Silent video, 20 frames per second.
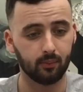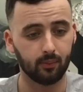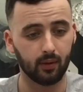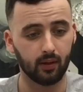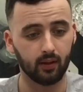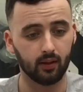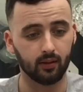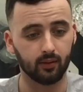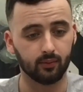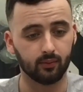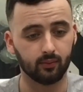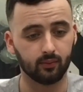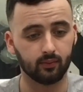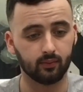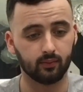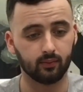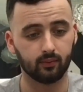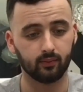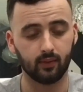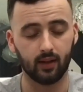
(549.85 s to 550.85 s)
But
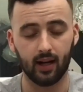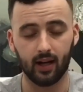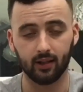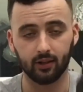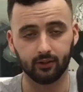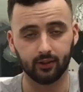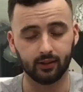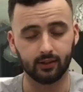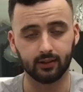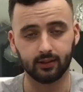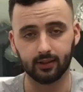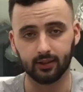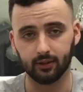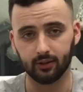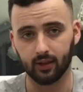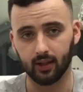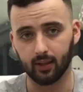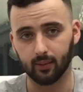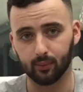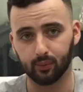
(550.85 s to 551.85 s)
I don't like to zero
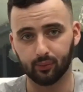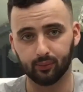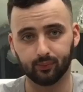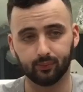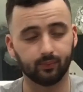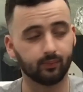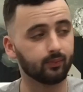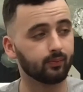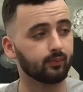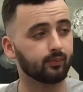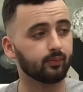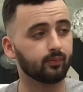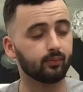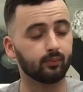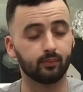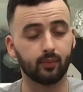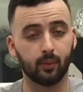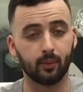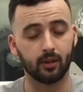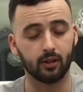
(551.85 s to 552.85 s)
gap
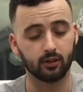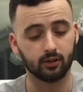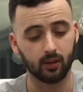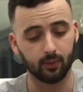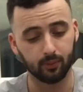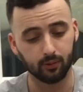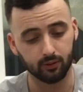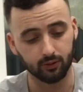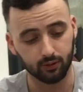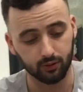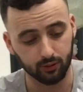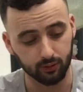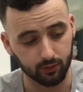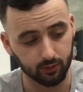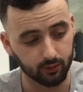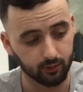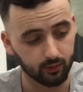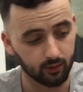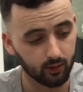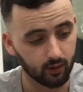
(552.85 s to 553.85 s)
my main clippers,
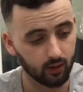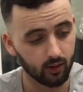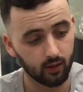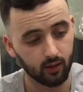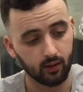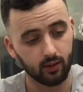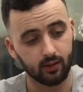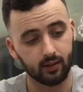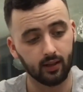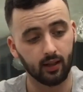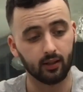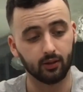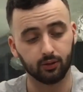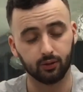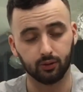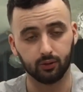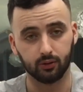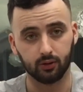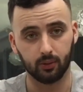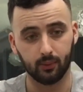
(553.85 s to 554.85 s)
so yeah.
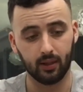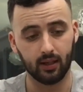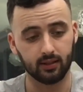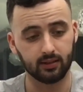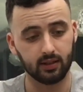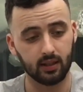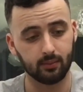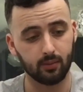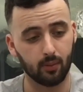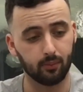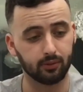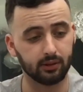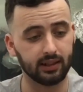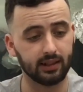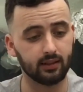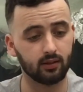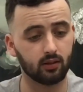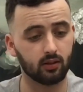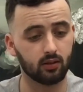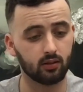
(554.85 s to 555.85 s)
So the way I set my
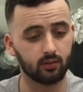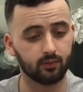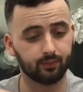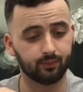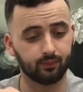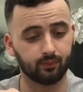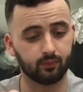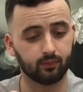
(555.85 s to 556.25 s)
blades